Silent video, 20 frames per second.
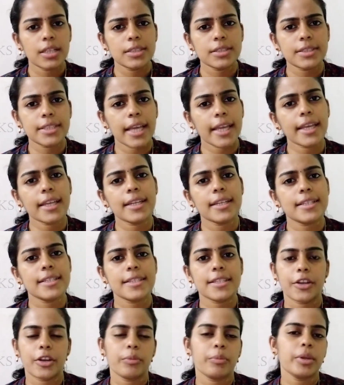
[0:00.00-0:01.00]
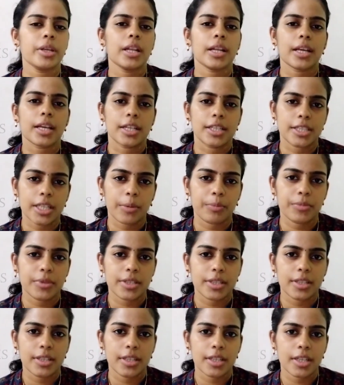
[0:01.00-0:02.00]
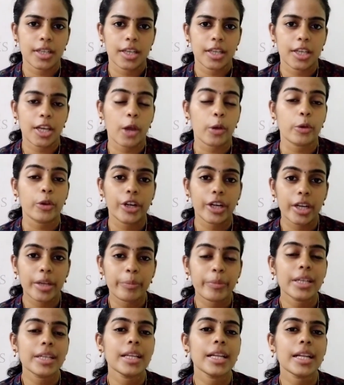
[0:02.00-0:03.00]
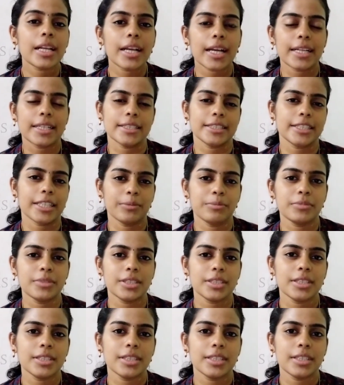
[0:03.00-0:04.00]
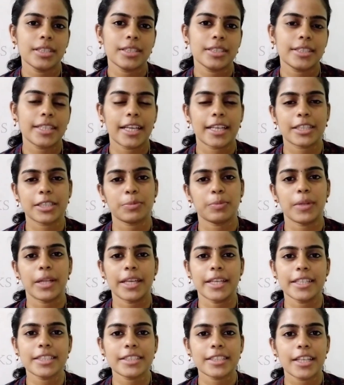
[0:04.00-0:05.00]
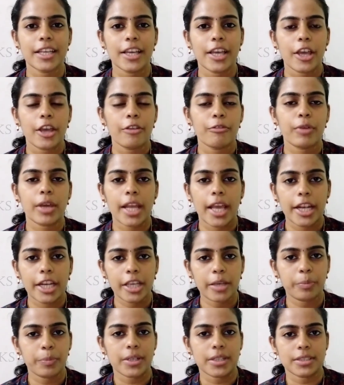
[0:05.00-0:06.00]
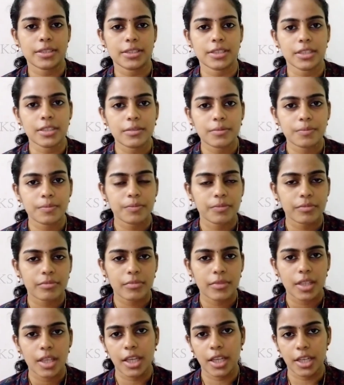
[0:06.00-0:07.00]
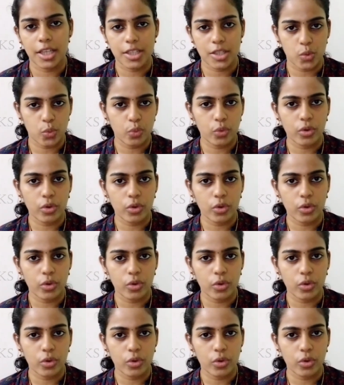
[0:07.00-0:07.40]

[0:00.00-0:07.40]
Second is criminal contempt. Now, criminal contempt takes place when any person, in his